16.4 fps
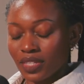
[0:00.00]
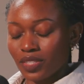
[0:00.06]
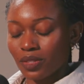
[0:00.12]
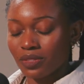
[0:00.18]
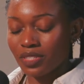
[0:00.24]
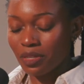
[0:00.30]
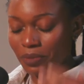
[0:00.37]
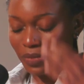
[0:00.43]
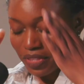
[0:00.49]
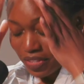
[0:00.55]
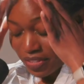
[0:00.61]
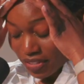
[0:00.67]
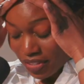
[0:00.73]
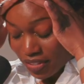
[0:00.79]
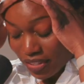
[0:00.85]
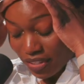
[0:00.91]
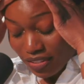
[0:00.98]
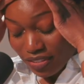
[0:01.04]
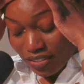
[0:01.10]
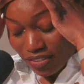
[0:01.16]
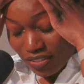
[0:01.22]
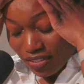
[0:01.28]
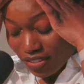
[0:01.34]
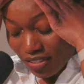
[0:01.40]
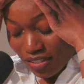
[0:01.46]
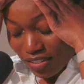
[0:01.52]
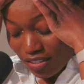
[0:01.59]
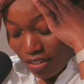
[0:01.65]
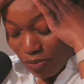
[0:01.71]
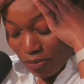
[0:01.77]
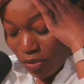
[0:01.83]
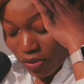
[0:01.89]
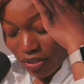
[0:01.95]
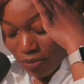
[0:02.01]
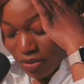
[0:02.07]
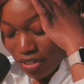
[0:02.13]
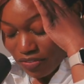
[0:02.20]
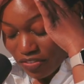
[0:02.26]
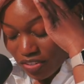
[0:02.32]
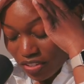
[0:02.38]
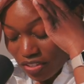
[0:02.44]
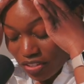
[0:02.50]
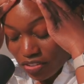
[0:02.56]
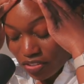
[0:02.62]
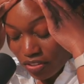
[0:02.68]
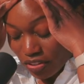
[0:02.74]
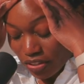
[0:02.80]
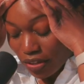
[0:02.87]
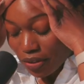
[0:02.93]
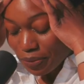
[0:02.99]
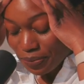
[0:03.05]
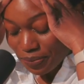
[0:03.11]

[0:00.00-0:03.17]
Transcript: Don't tell me things like that. Let's keep going. I'm not even going to touch on that.